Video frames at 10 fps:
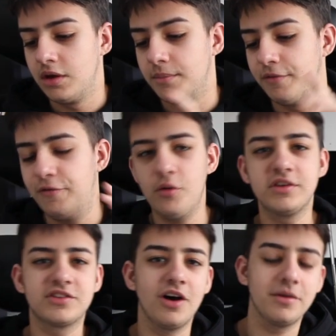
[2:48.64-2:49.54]
Before we
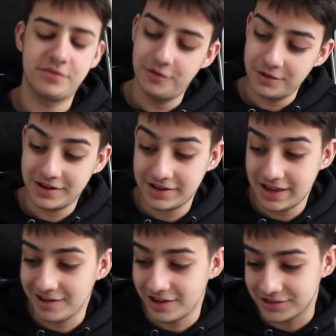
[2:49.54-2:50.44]
start, before we
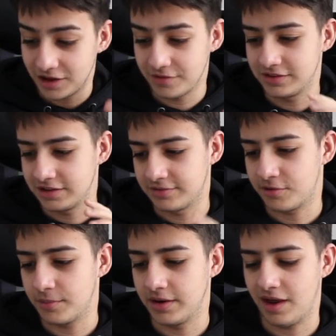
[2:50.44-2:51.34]
get, like dive into this
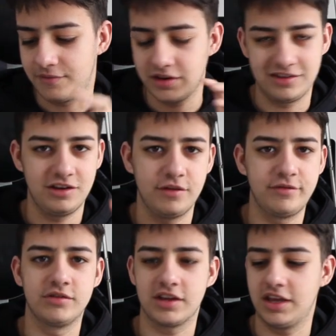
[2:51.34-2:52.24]
properly, I think it's only a
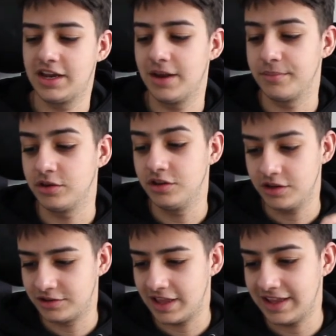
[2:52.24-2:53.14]
few second clip, but
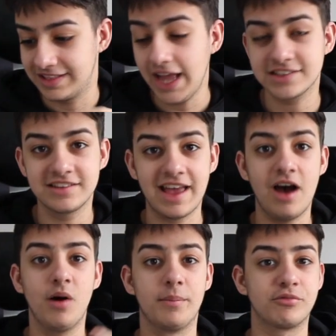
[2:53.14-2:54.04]
that's his
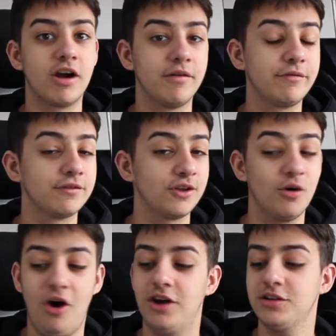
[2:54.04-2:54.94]
out of breath.
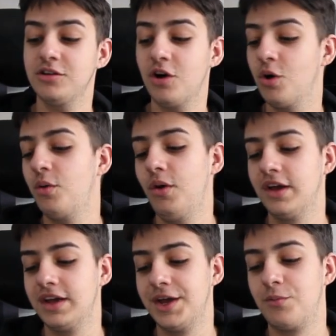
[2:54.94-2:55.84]
So I don't know
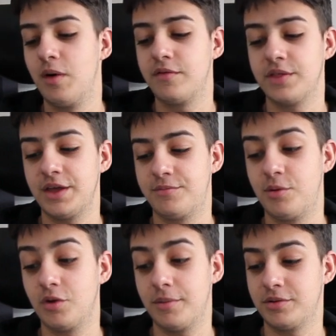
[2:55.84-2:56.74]
whether they
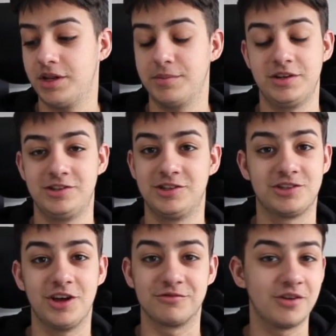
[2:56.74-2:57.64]
pulled up on him and he's
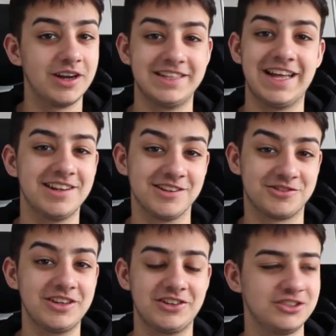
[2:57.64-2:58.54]
just like running down the
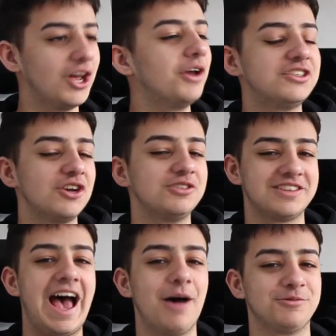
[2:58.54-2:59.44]
street because you know he shows
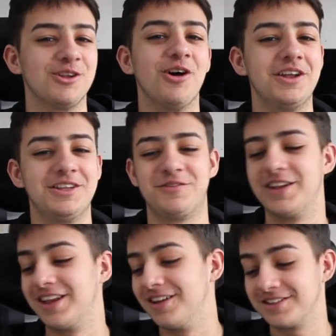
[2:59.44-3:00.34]
his abs a lot in his
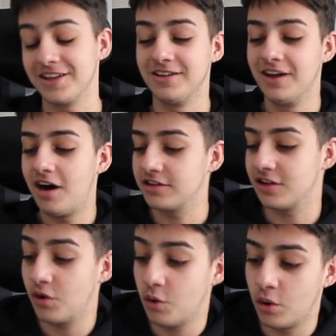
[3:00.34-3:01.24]
videos so I
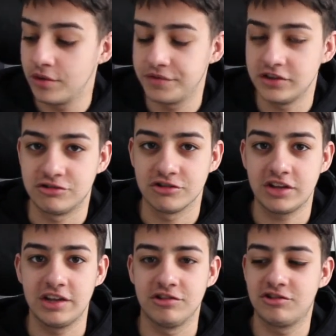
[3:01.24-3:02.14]
don't know or if just
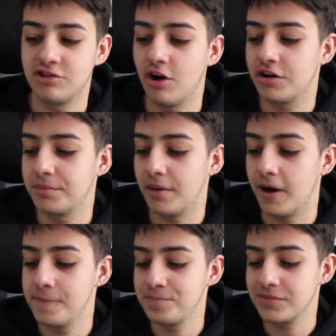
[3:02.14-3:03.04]
in shock
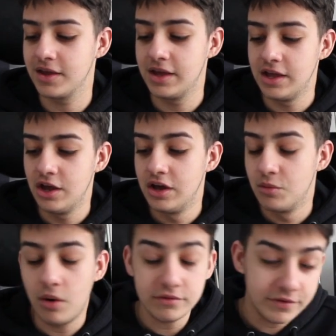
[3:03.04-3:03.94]
but
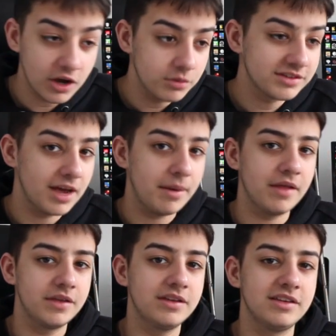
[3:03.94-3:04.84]
one thing I would say
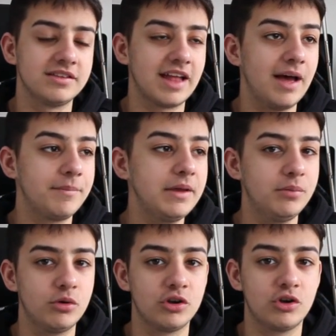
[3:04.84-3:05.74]
about this is that
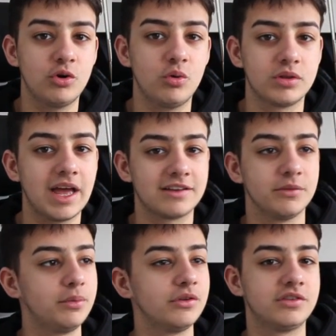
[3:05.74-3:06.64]
people can call Dax
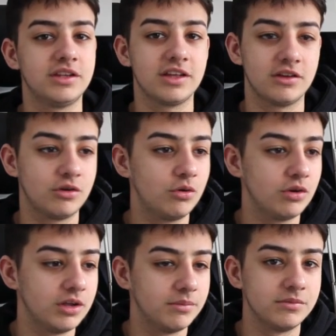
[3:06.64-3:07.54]
they can
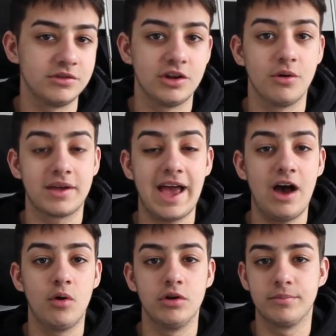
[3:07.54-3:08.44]
call him you know a
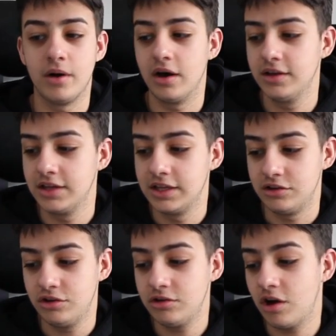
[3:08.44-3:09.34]
coward but
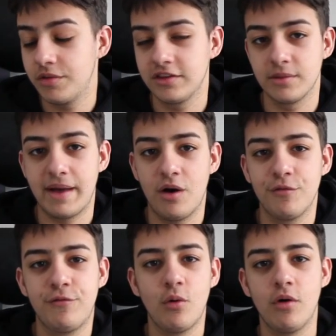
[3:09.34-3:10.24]
you know there's
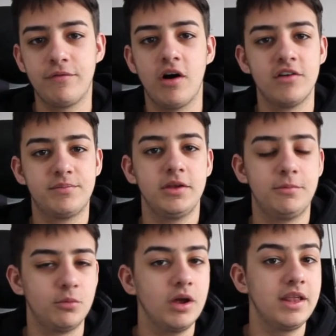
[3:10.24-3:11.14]
about four or five
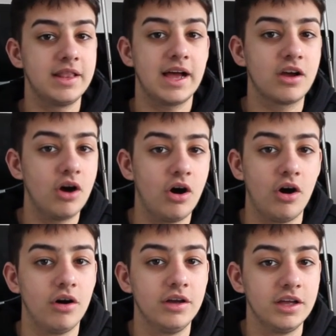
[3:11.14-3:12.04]
people in that
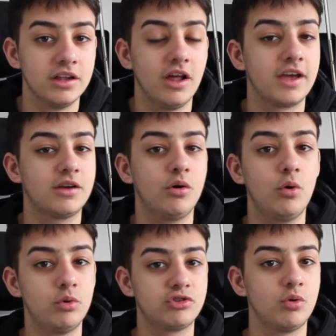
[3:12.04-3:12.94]
car like
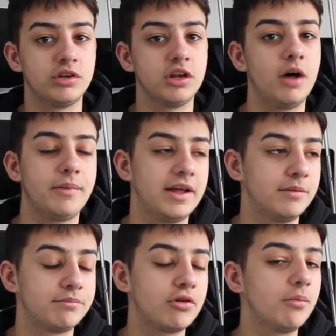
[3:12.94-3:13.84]
all squatted up
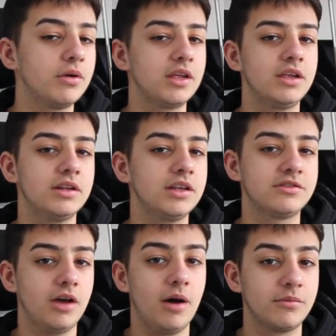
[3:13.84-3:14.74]
and probably
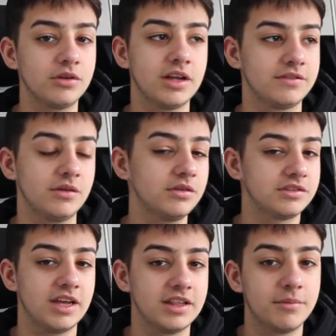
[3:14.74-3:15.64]
let's I'm gonna I'm gonna
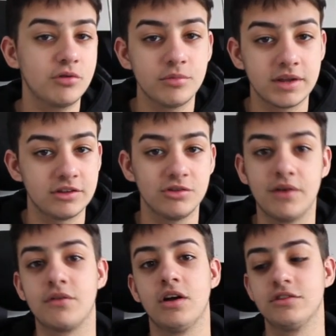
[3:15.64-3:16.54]
say it, they probably do
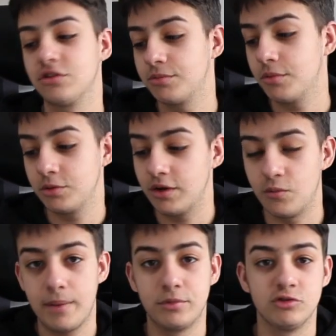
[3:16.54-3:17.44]
have guns they probably do have
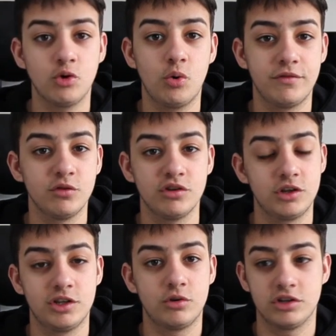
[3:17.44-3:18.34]
weapons or if not
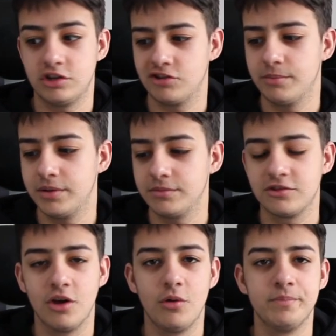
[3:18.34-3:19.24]
they're, they're gonna jump him
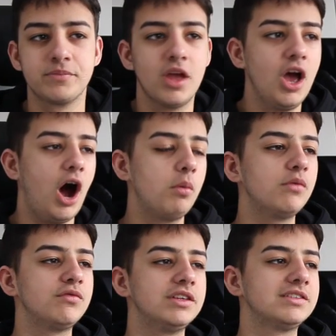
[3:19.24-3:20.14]
so I
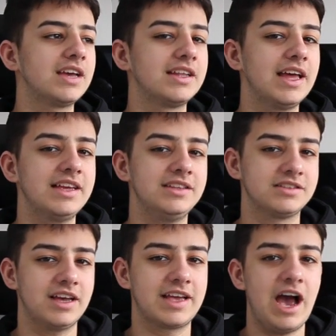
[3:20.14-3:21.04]
wouldn't really say that
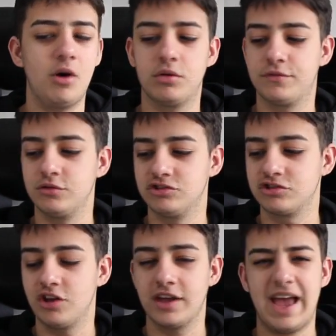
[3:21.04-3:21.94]
he's a coward for
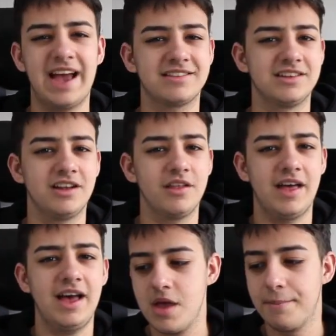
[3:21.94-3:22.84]
just like acting like
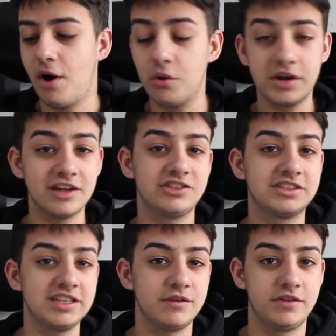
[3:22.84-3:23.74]
that but I want to actually
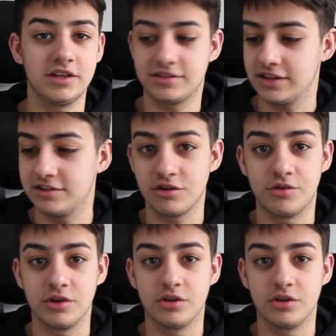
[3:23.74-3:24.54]
see if he does say sorry or